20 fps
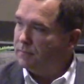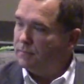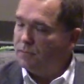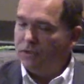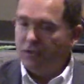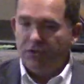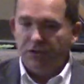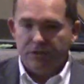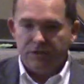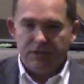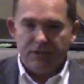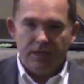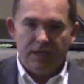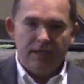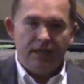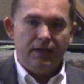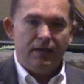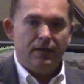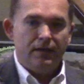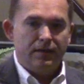Do you
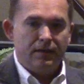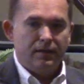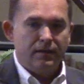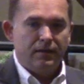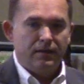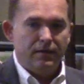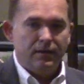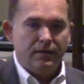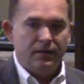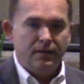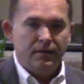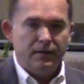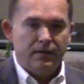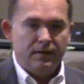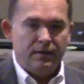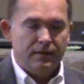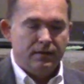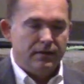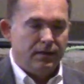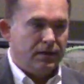see
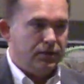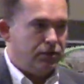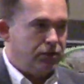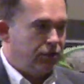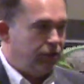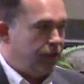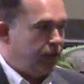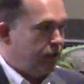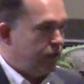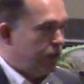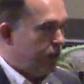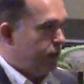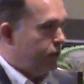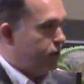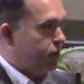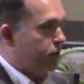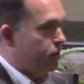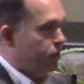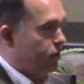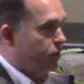that
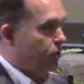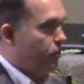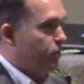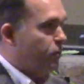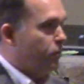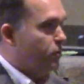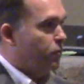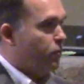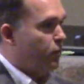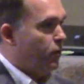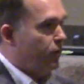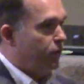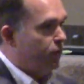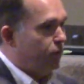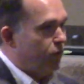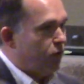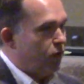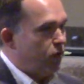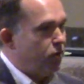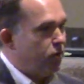Jesus
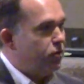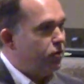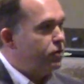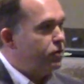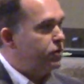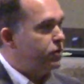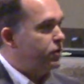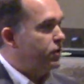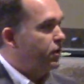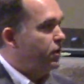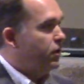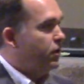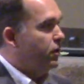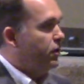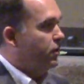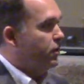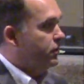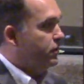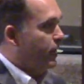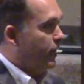refers
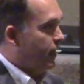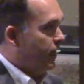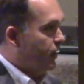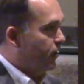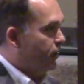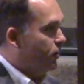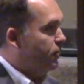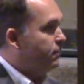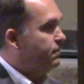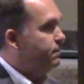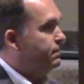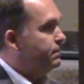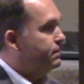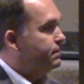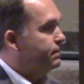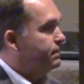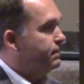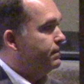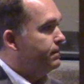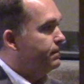to hell,
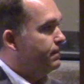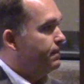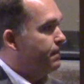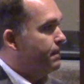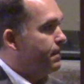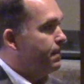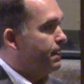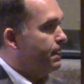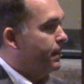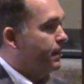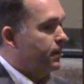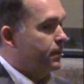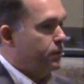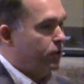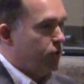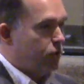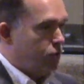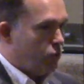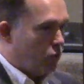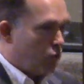
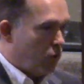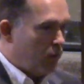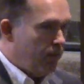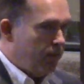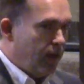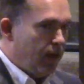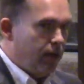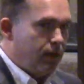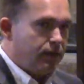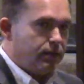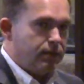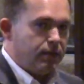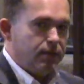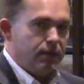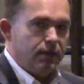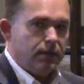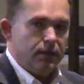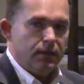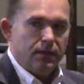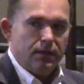to torment,
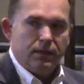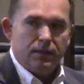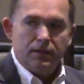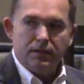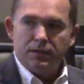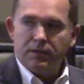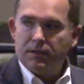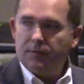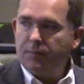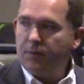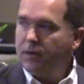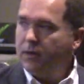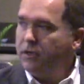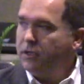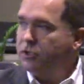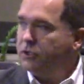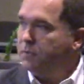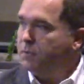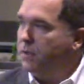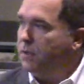to
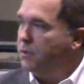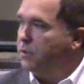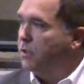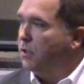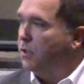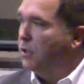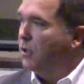punishment